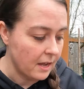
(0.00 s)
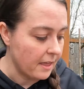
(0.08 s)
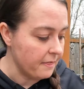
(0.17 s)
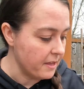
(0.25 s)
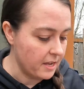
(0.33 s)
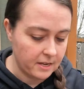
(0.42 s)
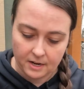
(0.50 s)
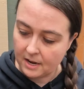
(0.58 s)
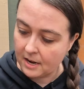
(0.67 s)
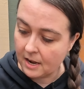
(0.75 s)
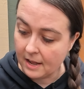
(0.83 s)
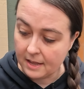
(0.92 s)
And then
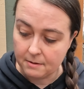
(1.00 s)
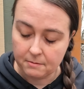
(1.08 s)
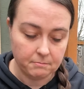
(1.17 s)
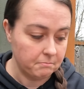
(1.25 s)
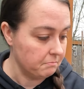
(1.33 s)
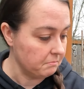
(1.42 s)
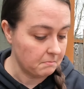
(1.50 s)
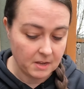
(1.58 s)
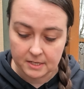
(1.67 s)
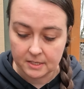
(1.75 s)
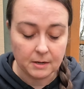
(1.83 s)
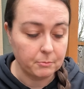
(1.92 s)
I
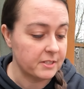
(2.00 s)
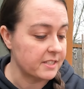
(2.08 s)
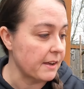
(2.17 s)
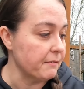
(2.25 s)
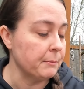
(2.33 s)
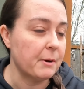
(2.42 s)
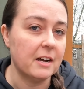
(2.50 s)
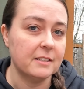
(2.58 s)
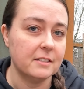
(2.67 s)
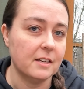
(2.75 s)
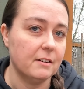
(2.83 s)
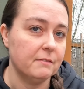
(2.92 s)
ended up with seven
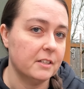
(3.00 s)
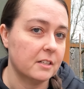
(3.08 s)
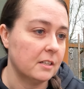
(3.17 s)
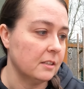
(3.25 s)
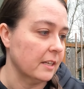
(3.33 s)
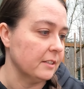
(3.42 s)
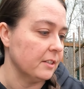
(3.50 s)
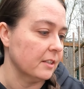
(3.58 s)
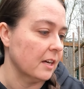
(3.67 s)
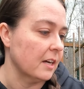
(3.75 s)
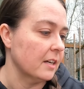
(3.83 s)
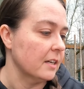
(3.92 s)
pots of the
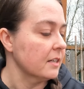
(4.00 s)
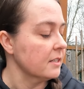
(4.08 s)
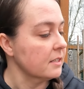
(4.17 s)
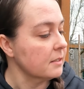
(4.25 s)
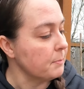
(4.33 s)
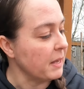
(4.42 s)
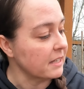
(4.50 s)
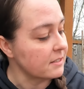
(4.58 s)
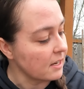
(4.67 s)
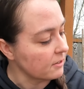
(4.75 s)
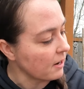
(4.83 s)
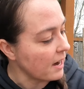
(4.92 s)
calendula pink
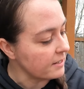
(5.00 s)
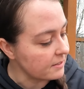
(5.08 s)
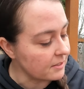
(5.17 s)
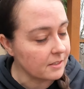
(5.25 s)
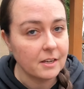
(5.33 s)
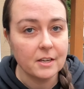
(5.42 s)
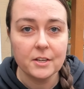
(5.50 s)
sunrise.